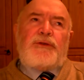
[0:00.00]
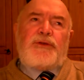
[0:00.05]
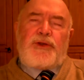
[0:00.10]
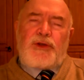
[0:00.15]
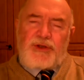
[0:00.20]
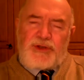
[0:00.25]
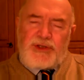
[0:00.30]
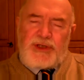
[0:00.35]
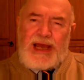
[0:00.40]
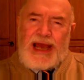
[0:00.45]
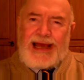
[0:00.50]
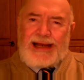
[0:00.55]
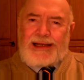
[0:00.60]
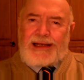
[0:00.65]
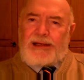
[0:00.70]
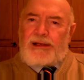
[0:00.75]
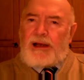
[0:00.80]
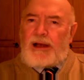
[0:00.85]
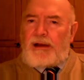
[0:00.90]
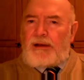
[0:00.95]
Doesn't
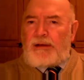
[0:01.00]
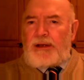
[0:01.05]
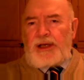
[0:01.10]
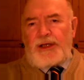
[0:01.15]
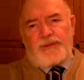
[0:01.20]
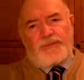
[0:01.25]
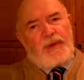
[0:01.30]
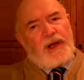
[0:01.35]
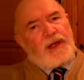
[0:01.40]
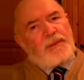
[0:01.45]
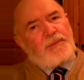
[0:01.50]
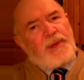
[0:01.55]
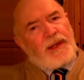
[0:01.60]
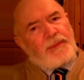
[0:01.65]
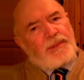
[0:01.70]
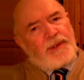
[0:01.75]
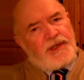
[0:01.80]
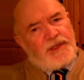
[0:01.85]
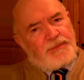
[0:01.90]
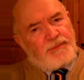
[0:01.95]
handle as many
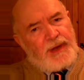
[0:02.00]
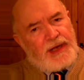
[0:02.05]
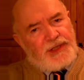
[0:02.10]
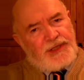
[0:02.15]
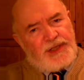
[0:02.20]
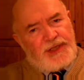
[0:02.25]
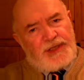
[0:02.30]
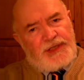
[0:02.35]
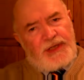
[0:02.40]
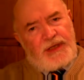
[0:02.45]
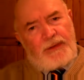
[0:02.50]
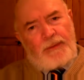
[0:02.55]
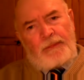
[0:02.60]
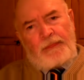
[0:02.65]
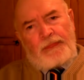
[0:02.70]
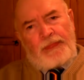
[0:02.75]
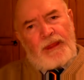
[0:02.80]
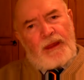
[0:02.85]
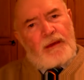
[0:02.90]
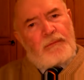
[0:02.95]
people as Manchester,
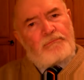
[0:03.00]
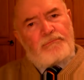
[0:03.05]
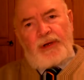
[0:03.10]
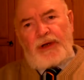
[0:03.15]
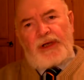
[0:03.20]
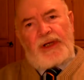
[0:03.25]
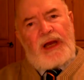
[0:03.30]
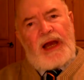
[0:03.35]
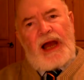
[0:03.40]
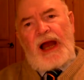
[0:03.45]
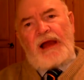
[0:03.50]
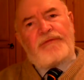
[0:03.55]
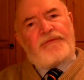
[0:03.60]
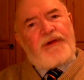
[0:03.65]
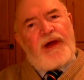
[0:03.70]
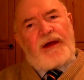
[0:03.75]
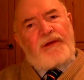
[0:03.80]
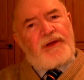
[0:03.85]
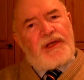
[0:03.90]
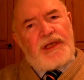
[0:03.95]
but I
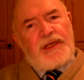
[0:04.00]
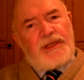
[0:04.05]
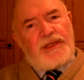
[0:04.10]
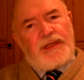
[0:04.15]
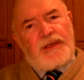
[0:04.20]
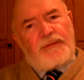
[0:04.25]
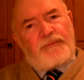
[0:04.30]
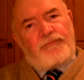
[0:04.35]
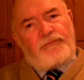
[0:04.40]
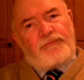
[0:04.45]
found it